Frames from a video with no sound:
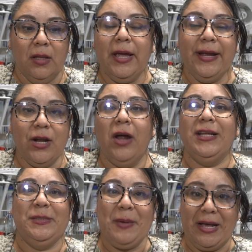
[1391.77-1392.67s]
like not
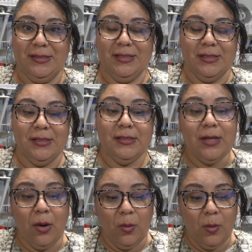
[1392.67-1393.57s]
its best.
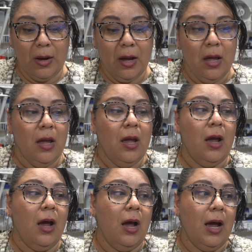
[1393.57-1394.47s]
So
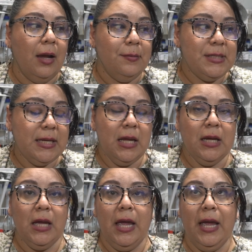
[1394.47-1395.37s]
I am
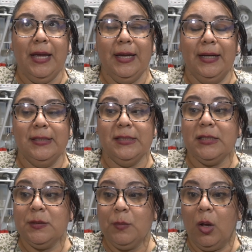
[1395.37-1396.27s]
taking a
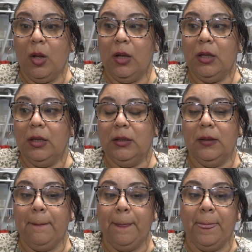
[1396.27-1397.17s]
small
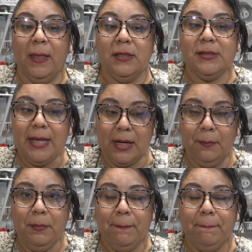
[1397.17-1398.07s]

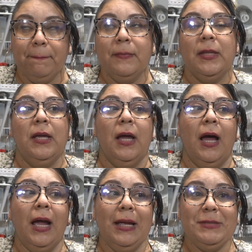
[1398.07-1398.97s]
setup.
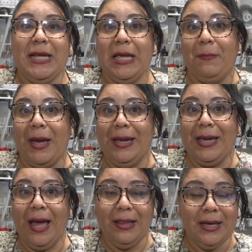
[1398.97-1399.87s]
I am taking my
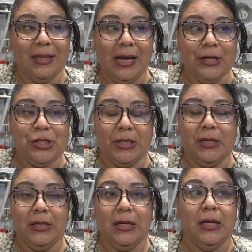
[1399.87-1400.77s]
Cali
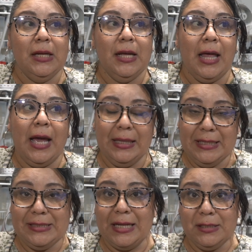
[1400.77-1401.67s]
collection, at
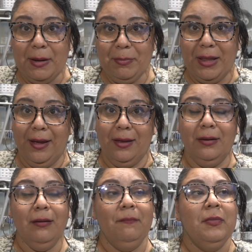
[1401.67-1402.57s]
least that's my
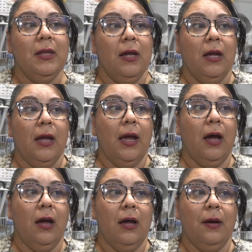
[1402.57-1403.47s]
plan,
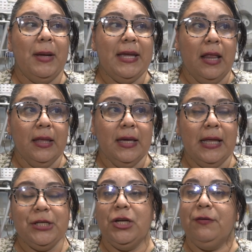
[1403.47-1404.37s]
my Cali
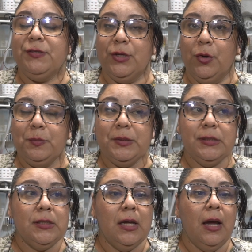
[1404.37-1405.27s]
collection of
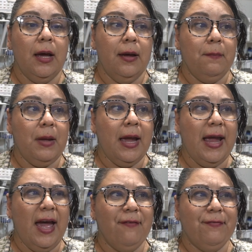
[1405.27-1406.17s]
soaps. I
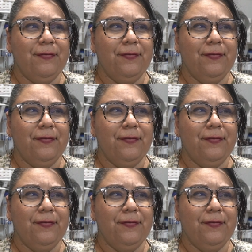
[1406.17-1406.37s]
have